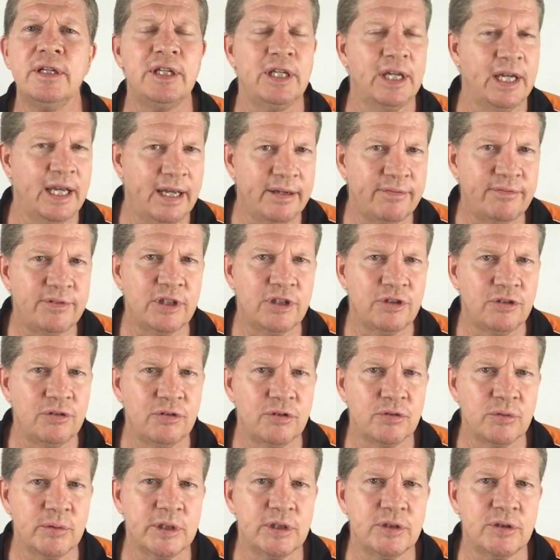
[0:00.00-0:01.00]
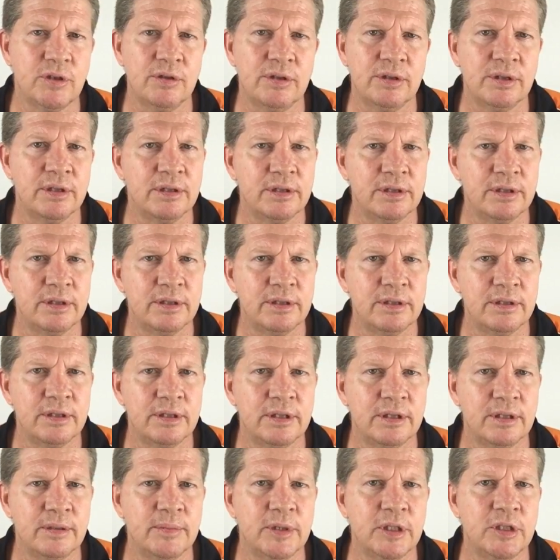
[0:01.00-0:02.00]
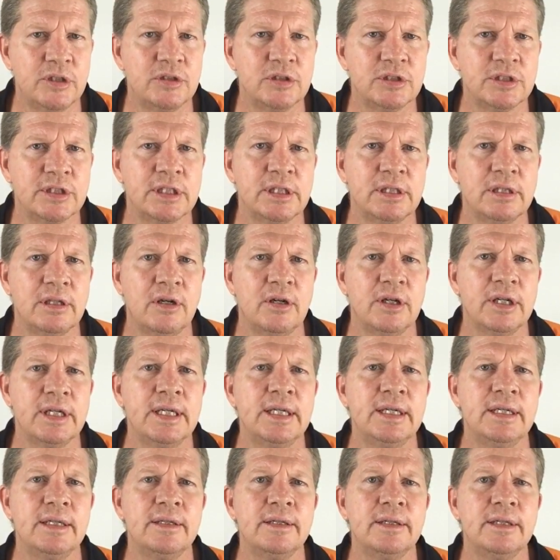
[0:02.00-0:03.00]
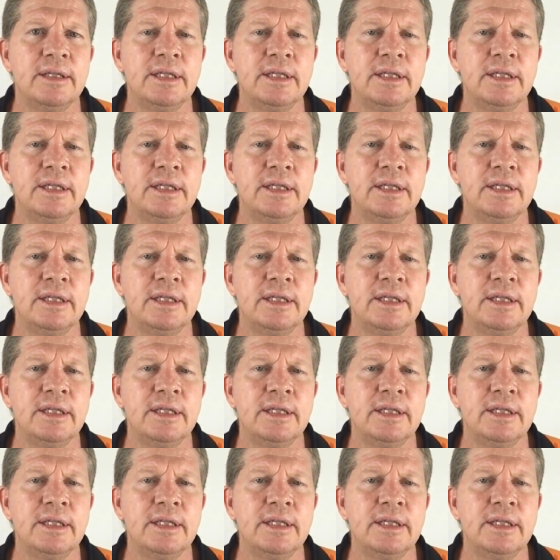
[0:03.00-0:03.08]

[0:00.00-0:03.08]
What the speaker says: you have to switch on emergency lighting.